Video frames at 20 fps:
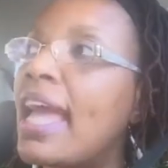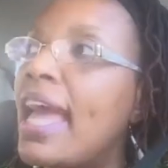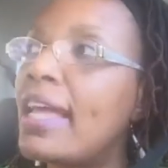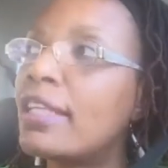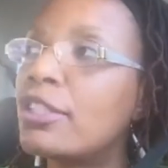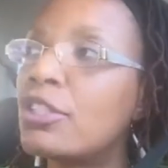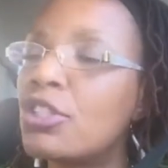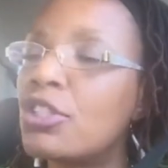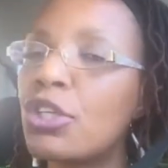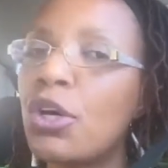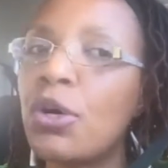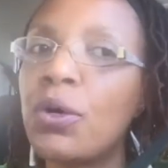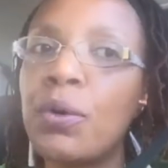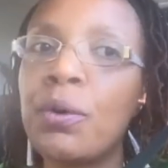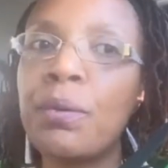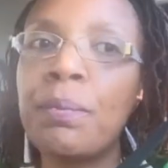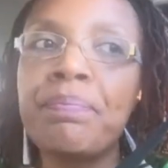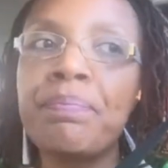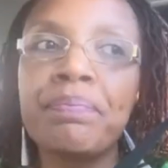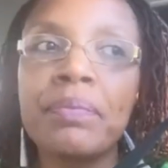And
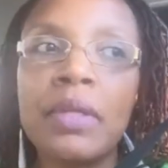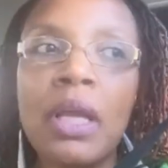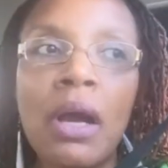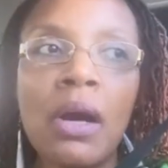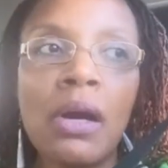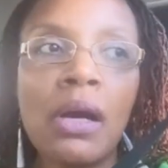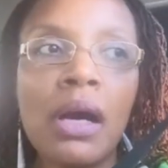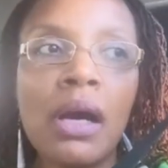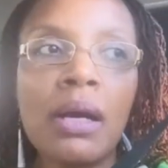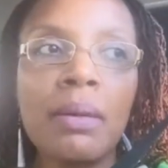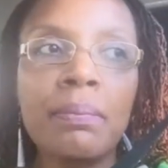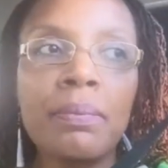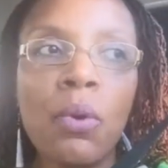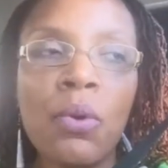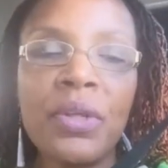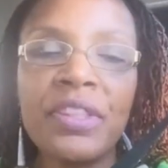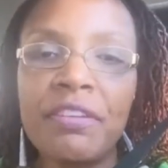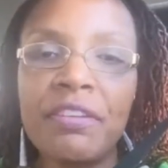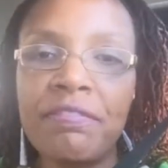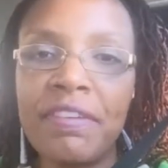so um,
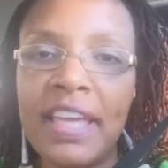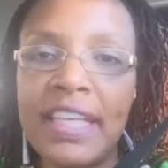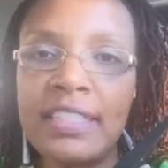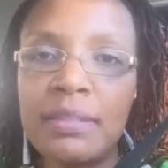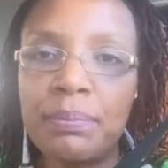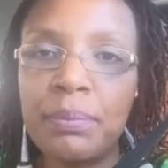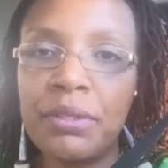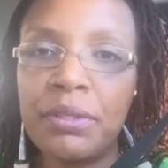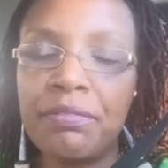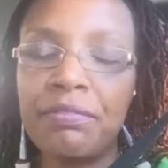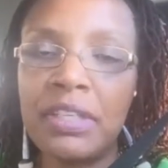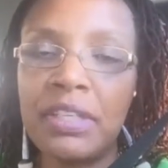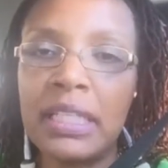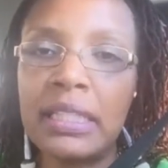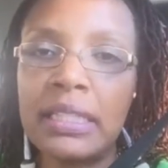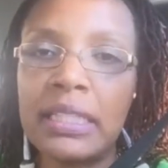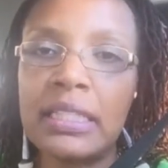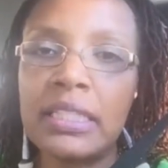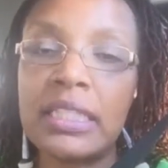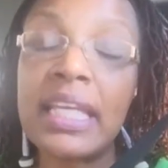on the Facebook
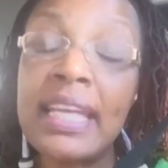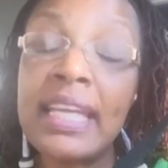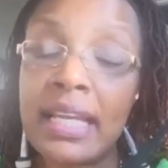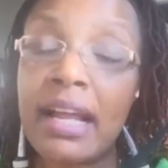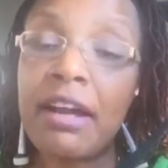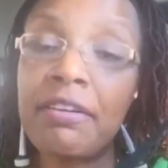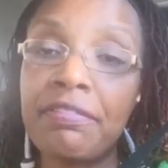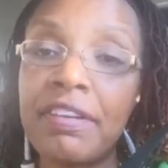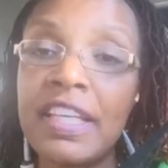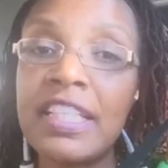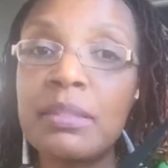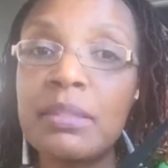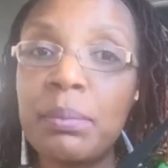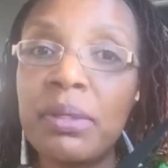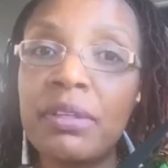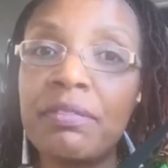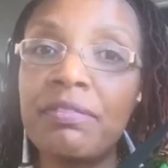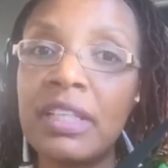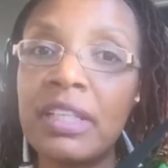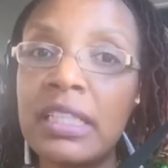Village, in our
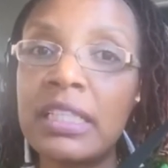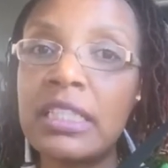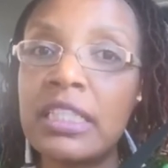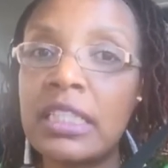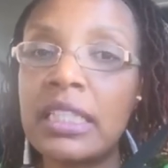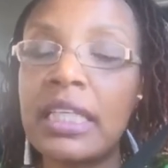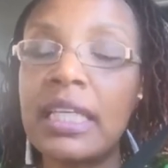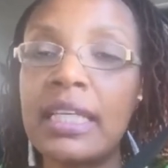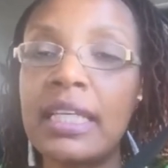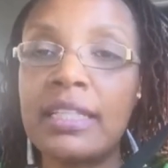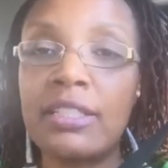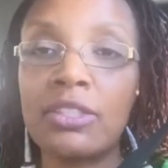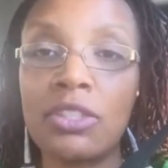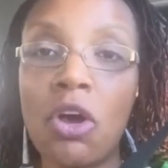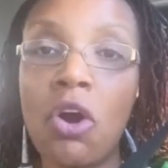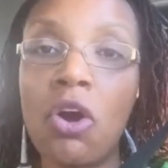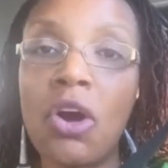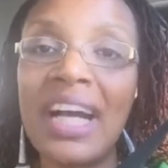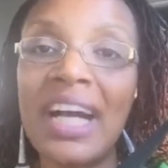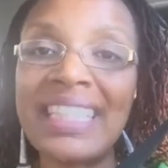Facebook Village, again, it's
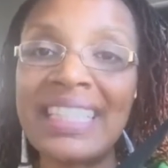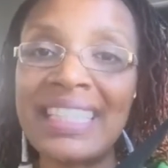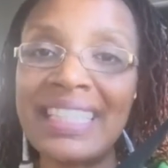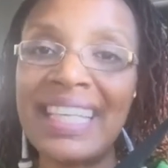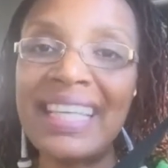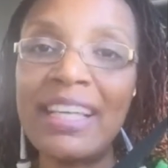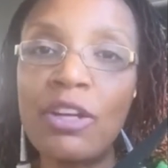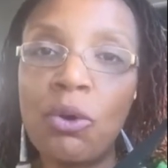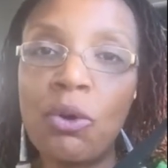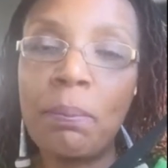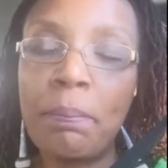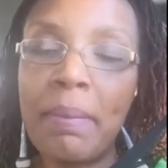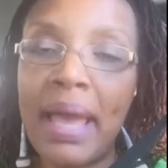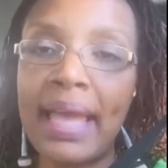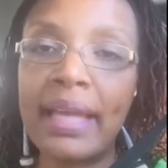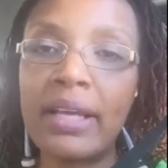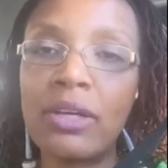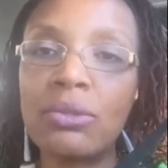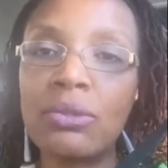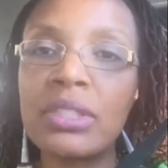called A Single
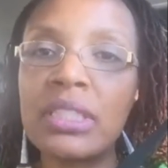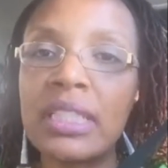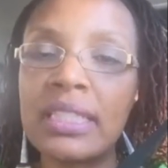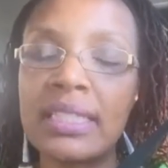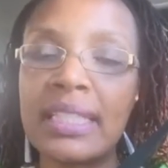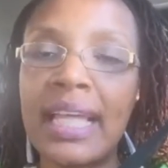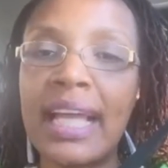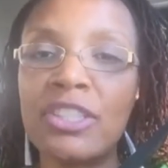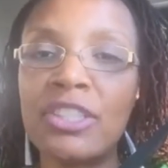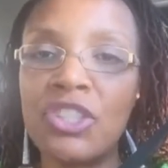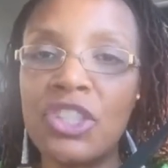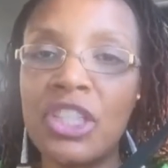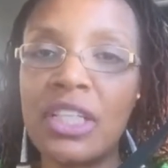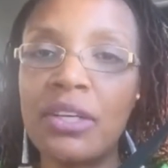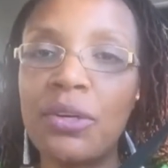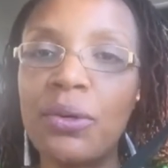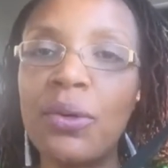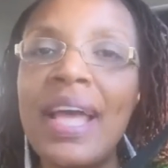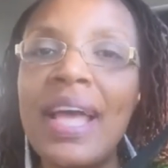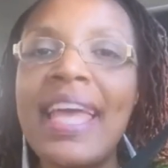Bangle Does Not
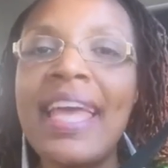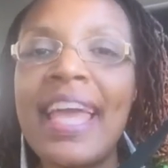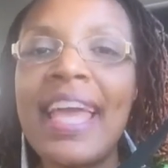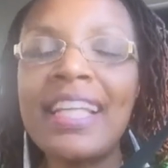Jingle.